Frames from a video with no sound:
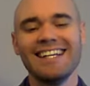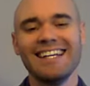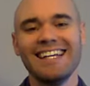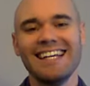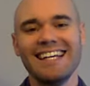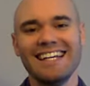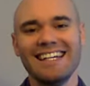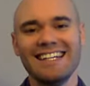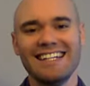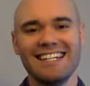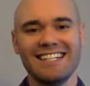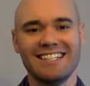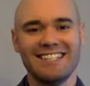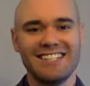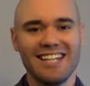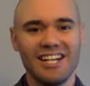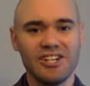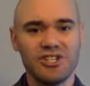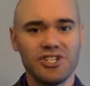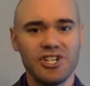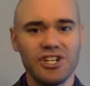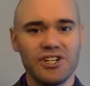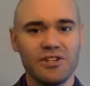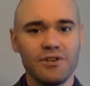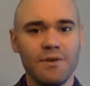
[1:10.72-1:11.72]
In
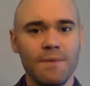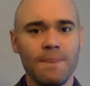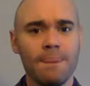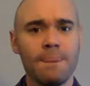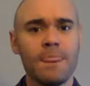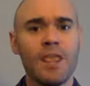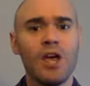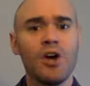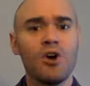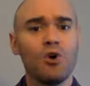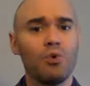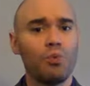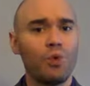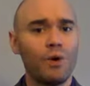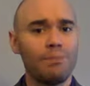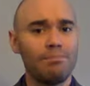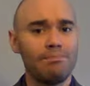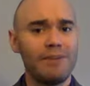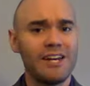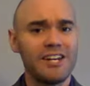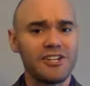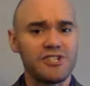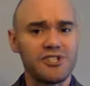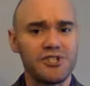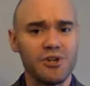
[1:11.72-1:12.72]
addition, when
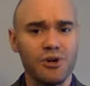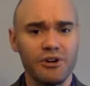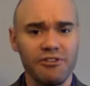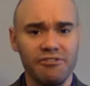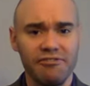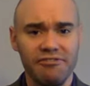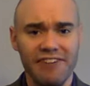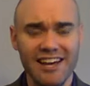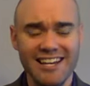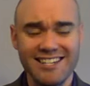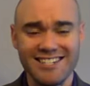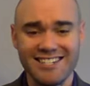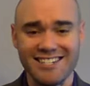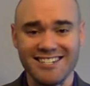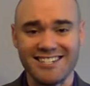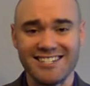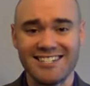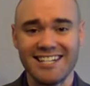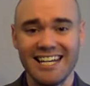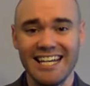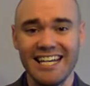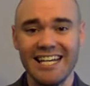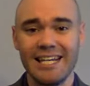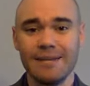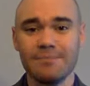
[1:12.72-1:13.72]
Minnesota faces
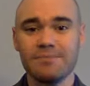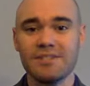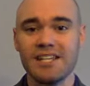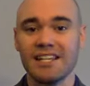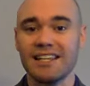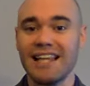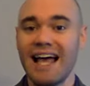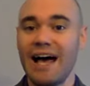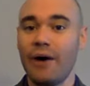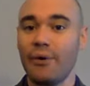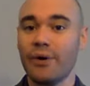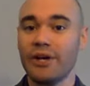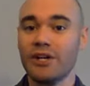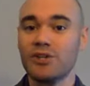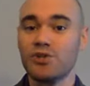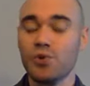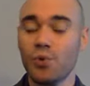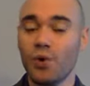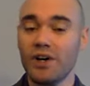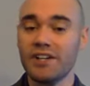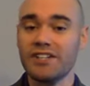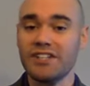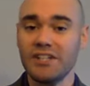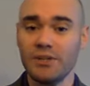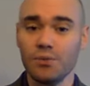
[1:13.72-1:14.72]
teams allowing
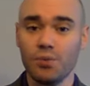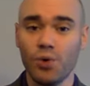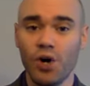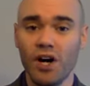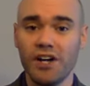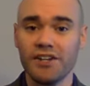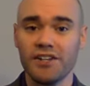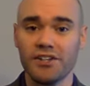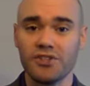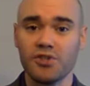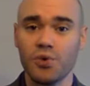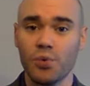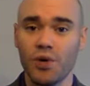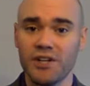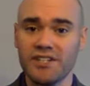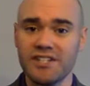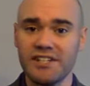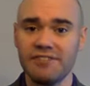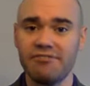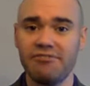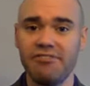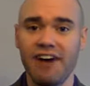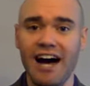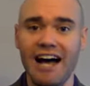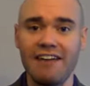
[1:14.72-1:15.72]
21 to
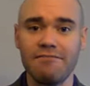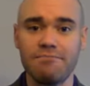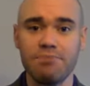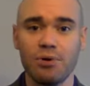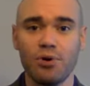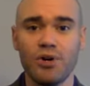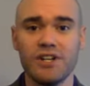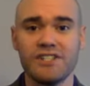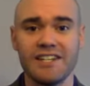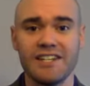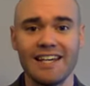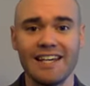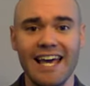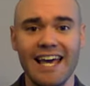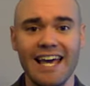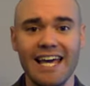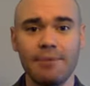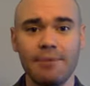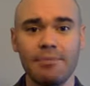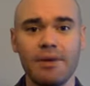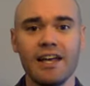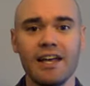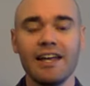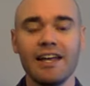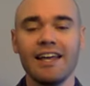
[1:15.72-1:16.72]
25 points a game,